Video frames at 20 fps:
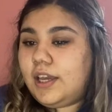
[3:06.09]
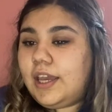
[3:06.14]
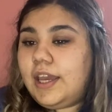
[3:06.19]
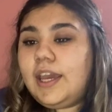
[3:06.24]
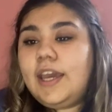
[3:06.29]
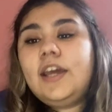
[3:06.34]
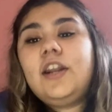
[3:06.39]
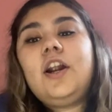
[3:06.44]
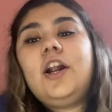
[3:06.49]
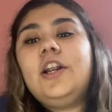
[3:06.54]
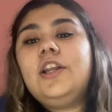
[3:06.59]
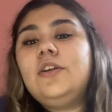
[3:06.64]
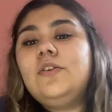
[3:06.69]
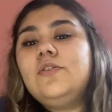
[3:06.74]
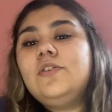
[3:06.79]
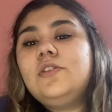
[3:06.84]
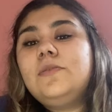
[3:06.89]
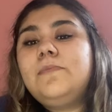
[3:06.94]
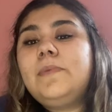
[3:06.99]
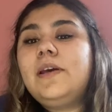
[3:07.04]
and are
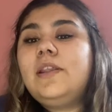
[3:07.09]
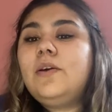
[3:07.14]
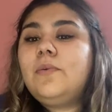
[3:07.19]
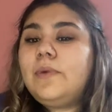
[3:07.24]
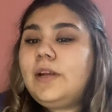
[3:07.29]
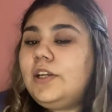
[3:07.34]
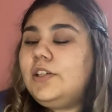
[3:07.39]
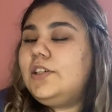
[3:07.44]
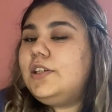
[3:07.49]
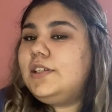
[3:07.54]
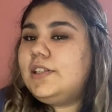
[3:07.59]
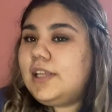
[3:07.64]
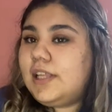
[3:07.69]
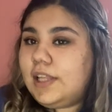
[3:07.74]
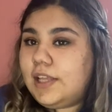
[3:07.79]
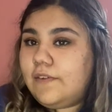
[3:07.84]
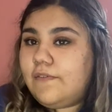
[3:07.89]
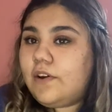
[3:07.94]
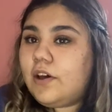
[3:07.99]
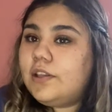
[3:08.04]
used by the ranchers that
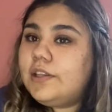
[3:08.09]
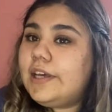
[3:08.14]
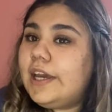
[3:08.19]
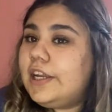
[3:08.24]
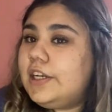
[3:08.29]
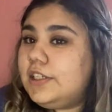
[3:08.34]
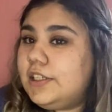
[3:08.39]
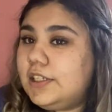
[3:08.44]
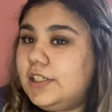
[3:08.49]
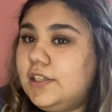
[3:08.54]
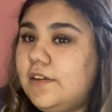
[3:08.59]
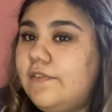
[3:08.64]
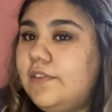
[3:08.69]
live on the edges of the